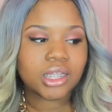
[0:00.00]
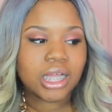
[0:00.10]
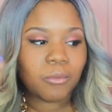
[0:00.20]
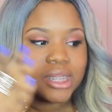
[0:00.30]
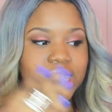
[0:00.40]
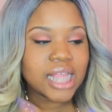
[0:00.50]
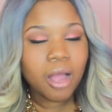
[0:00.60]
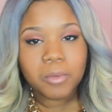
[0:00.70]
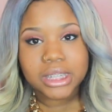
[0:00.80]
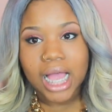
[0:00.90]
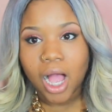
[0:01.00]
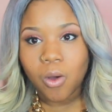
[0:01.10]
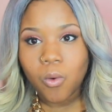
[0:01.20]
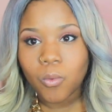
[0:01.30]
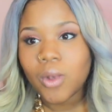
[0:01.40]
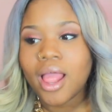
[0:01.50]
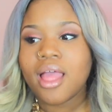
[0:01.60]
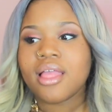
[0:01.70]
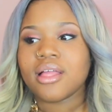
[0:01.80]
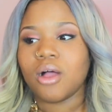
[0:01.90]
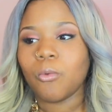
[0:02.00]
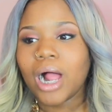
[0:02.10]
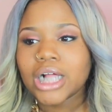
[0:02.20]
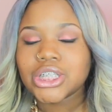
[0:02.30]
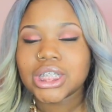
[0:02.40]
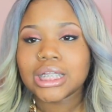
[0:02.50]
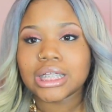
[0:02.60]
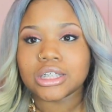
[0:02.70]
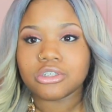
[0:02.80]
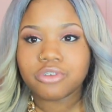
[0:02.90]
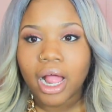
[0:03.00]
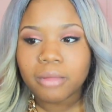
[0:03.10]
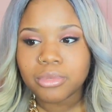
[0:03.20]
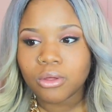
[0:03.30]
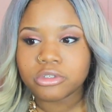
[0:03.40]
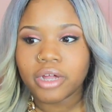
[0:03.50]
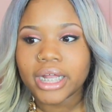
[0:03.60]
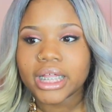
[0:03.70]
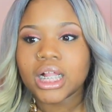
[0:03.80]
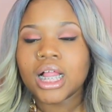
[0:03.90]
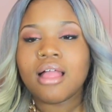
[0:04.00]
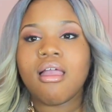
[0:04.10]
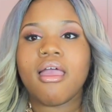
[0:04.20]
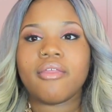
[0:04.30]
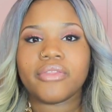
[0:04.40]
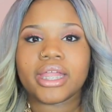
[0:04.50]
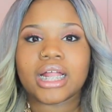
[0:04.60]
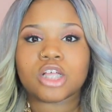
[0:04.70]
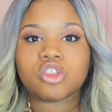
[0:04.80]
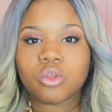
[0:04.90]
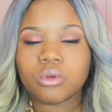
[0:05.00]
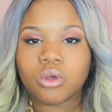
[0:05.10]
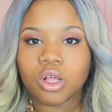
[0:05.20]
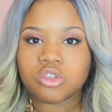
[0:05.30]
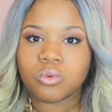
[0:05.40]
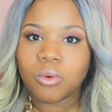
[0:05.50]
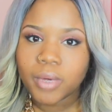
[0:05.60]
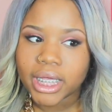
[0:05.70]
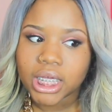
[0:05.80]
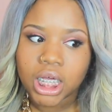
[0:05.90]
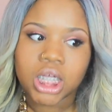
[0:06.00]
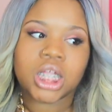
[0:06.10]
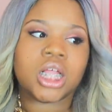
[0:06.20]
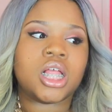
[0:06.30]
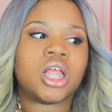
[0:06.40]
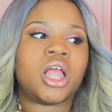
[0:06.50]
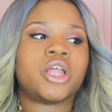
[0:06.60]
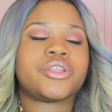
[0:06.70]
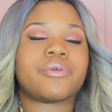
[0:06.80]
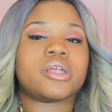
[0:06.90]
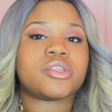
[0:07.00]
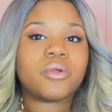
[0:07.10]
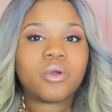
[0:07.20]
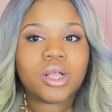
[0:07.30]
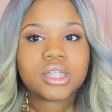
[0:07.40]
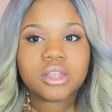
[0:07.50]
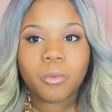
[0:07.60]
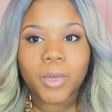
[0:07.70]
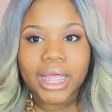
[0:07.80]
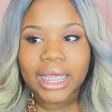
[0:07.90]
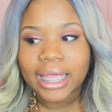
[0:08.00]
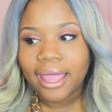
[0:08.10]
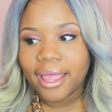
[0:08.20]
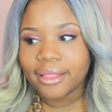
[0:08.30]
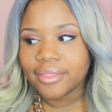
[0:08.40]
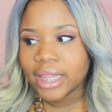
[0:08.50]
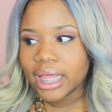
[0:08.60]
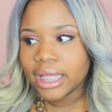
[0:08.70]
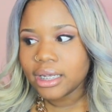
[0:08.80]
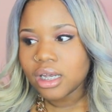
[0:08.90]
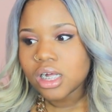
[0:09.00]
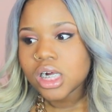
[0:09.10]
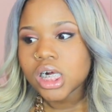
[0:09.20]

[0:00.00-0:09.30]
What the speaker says: Now once that was out, I washed it, let it dry, blow dried it, and then I sewed it onto a wig. So I sewed it onto the wig, and then